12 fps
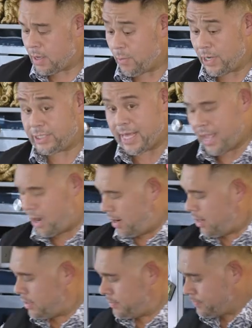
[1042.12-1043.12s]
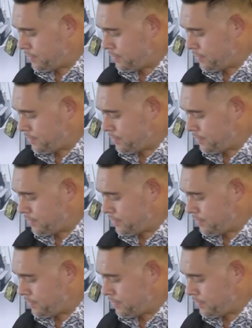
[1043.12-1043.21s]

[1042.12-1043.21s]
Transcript: Which they are.